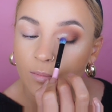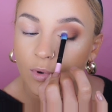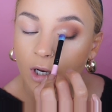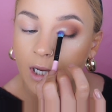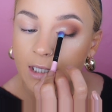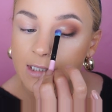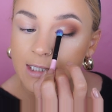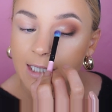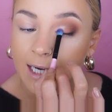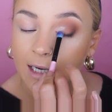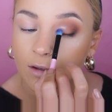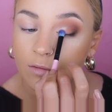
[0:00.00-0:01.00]
bring it
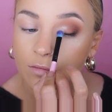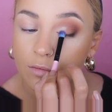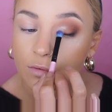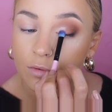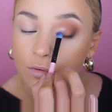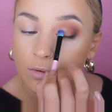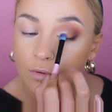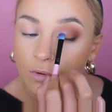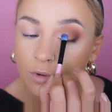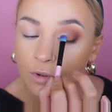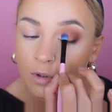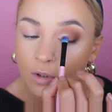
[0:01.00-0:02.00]
down
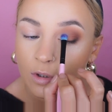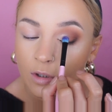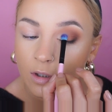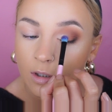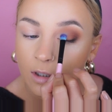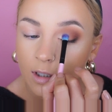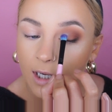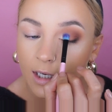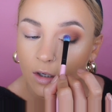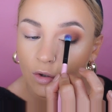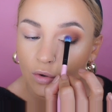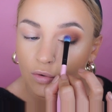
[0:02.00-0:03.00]

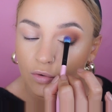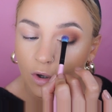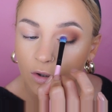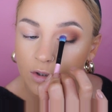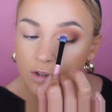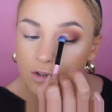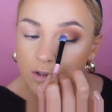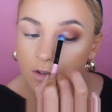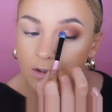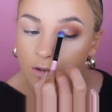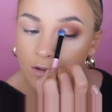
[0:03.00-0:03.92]
and across.